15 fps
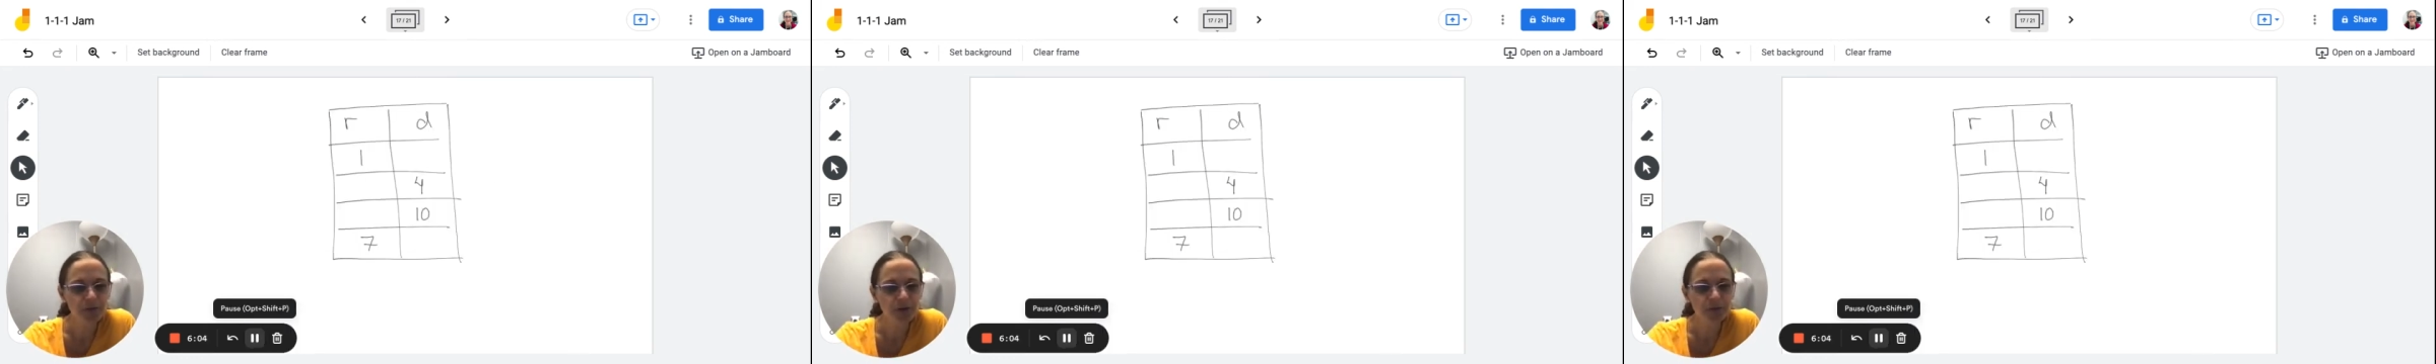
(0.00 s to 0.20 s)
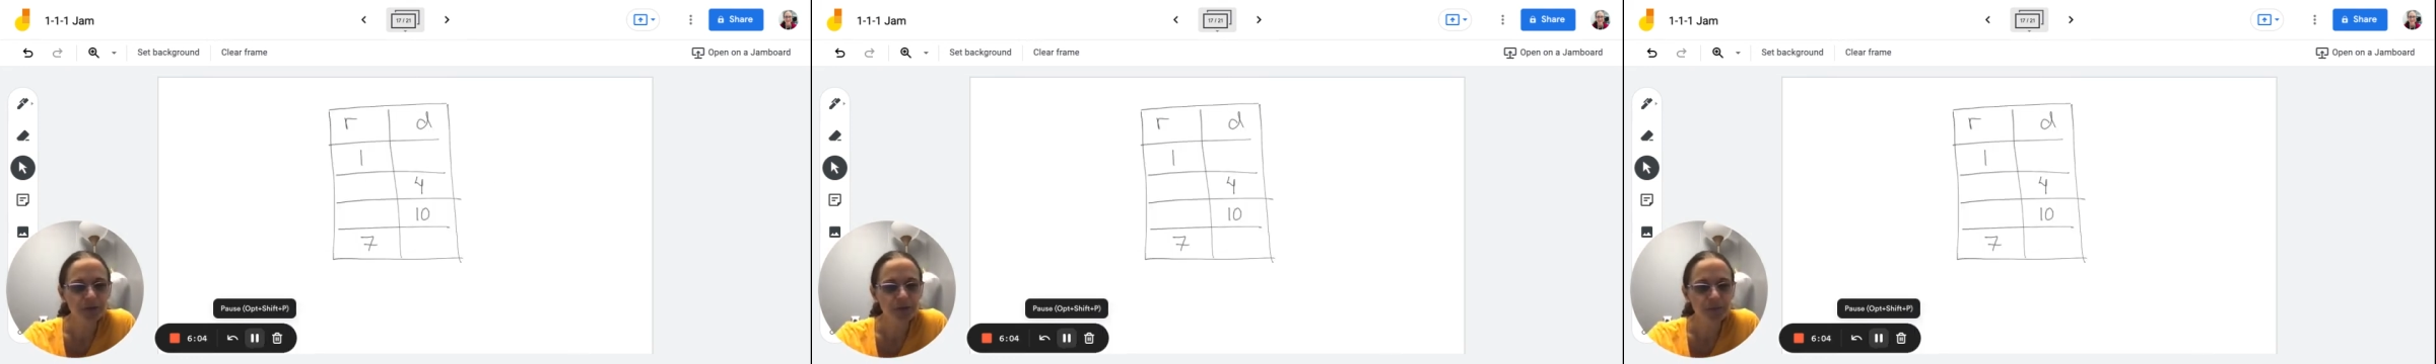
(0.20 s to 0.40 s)

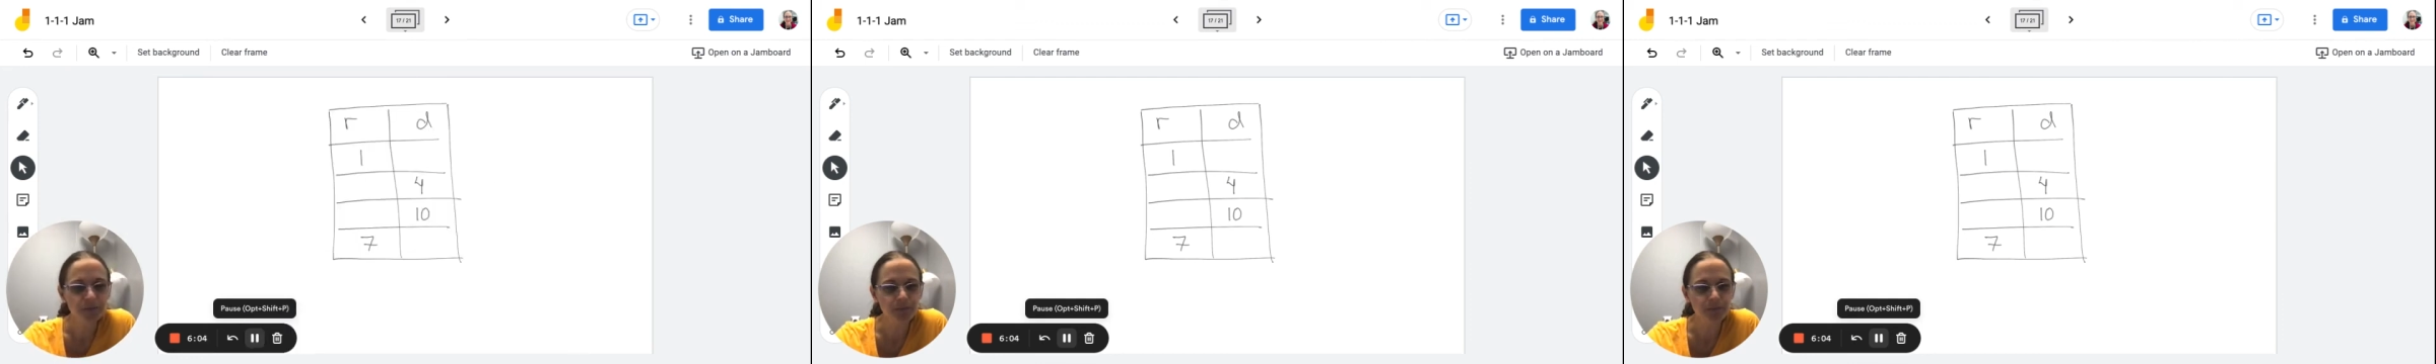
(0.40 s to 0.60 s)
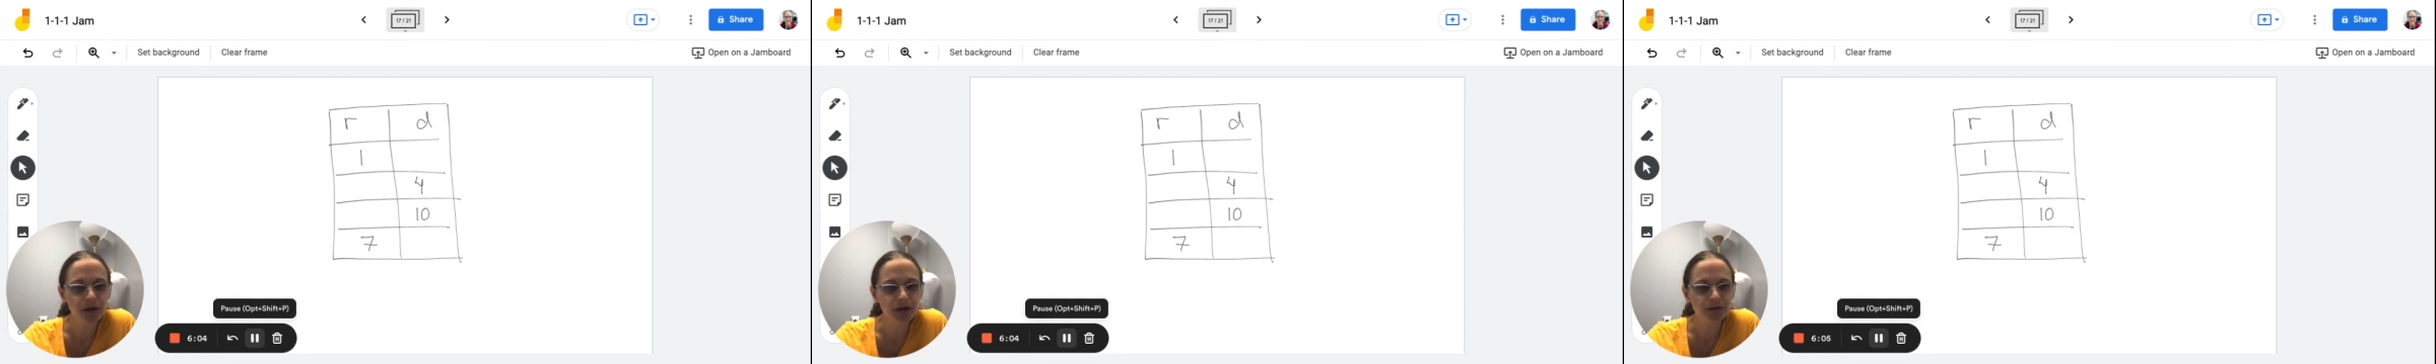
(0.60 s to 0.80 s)
work with a
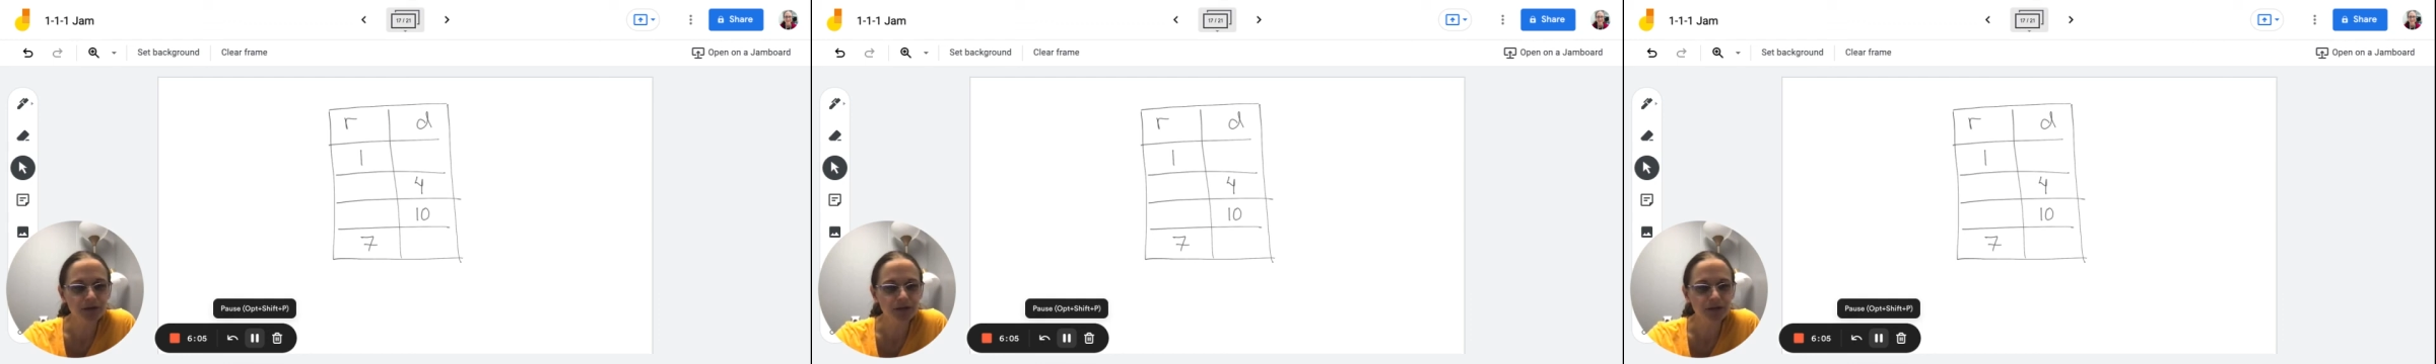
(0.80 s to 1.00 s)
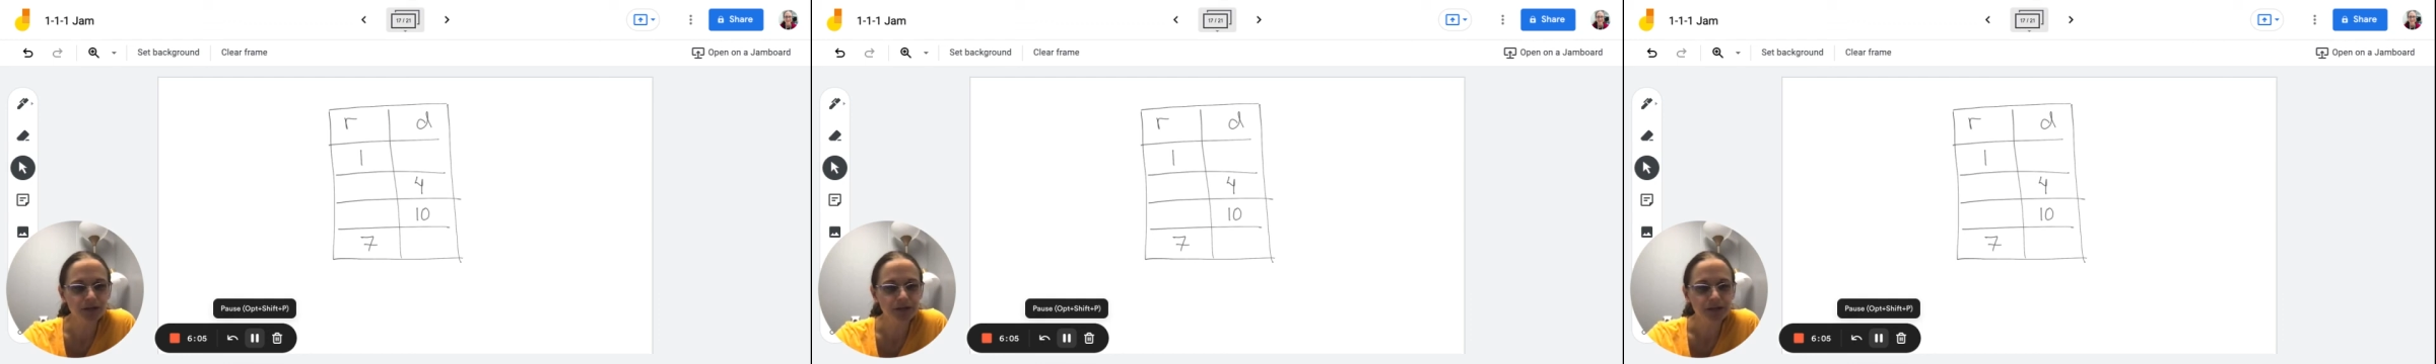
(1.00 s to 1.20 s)

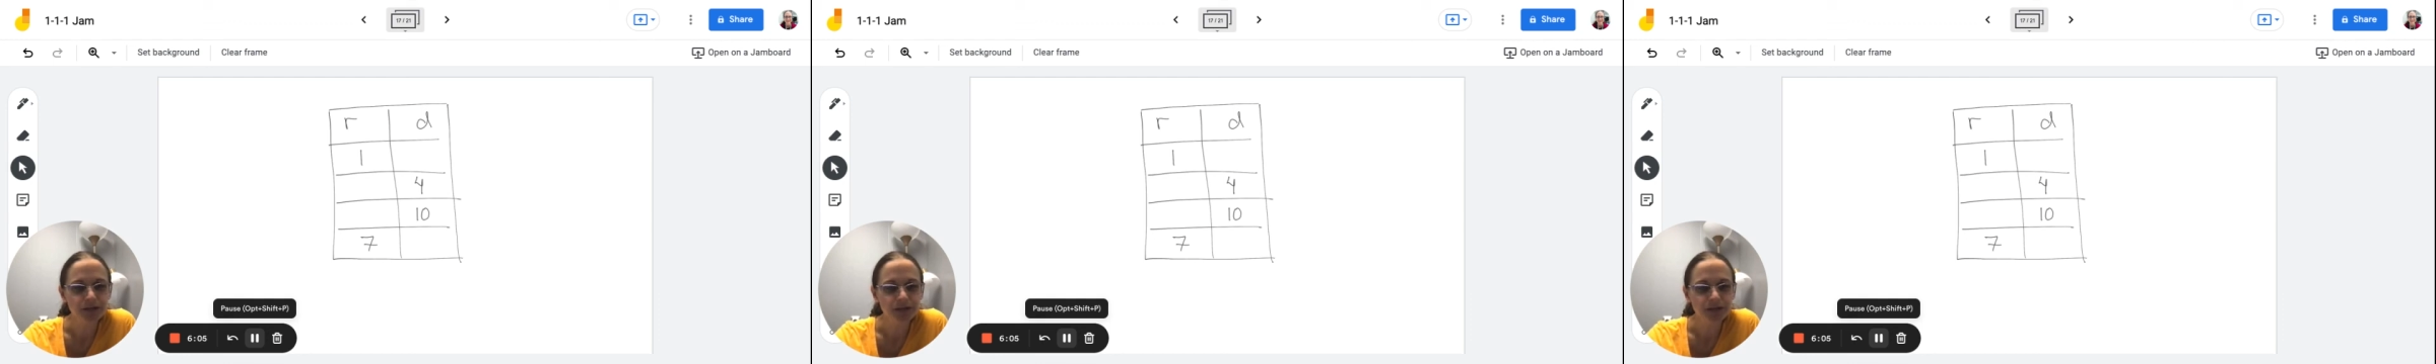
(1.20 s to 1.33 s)
partner